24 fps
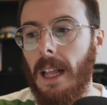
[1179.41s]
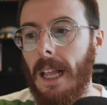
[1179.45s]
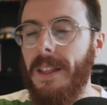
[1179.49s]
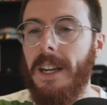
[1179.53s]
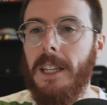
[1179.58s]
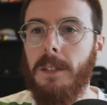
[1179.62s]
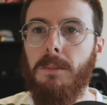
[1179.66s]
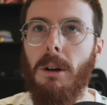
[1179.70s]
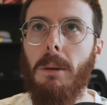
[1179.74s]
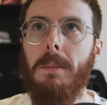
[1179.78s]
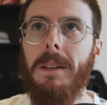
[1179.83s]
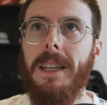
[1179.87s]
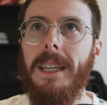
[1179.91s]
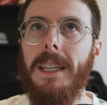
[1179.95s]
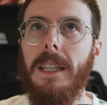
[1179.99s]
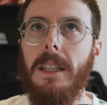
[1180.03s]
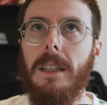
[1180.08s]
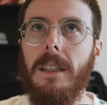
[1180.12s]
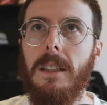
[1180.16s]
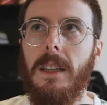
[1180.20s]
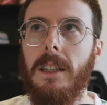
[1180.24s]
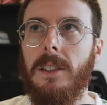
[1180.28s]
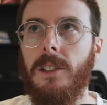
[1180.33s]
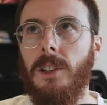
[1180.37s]
And then it's
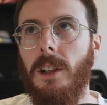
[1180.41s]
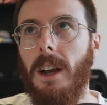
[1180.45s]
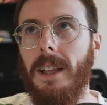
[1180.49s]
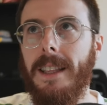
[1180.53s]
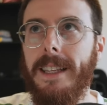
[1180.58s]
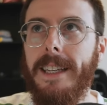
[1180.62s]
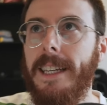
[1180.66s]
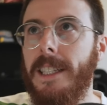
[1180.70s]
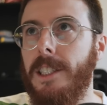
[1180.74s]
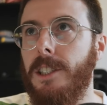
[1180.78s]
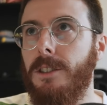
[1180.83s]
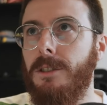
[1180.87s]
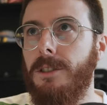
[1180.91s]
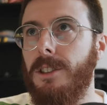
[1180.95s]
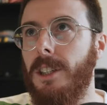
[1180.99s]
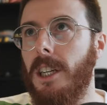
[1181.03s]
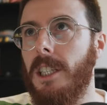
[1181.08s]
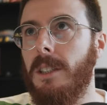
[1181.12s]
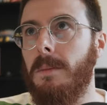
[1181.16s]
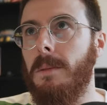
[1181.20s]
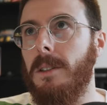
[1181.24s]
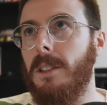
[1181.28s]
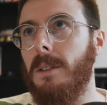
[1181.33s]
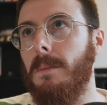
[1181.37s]
probably a slightly easier
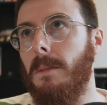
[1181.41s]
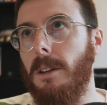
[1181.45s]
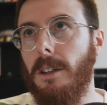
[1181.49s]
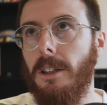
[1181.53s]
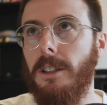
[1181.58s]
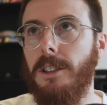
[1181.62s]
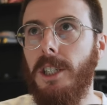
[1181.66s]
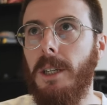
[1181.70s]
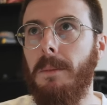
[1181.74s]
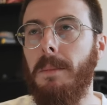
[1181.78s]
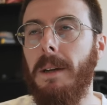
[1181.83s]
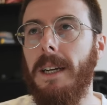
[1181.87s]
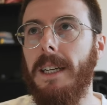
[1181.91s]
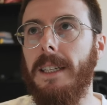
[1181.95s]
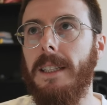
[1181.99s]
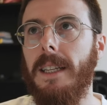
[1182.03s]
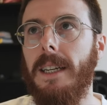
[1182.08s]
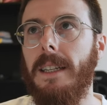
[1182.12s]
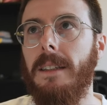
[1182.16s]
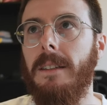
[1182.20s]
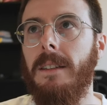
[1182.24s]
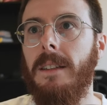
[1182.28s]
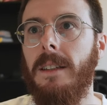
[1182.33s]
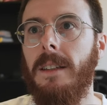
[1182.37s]
adjustment to MotoGP
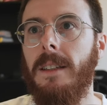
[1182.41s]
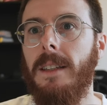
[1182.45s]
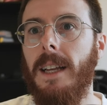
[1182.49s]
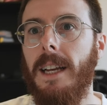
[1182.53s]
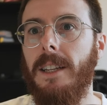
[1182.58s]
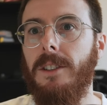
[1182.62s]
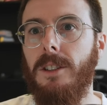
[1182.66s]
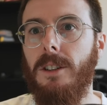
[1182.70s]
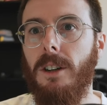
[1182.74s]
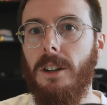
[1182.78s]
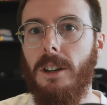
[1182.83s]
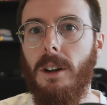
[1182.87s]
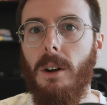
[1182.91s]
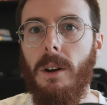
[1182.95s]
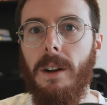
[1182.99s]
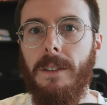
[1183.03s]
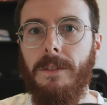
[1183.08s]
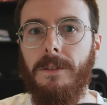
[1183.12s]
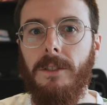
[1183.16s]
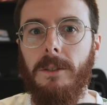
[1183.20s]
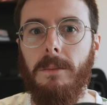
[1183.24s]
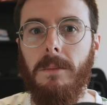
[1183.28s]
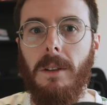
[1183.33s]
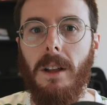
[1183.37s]
then as you're not
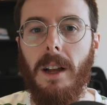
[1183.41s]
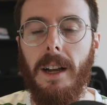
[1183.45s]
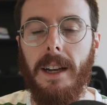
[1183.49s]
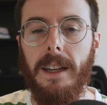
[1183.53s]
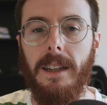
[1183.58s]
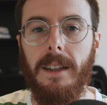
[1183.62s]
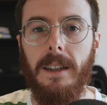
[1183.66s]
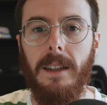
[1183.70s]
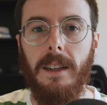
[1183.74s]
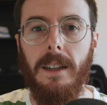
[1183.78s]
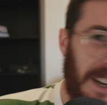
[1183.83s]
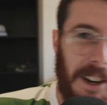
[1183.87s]
going from like,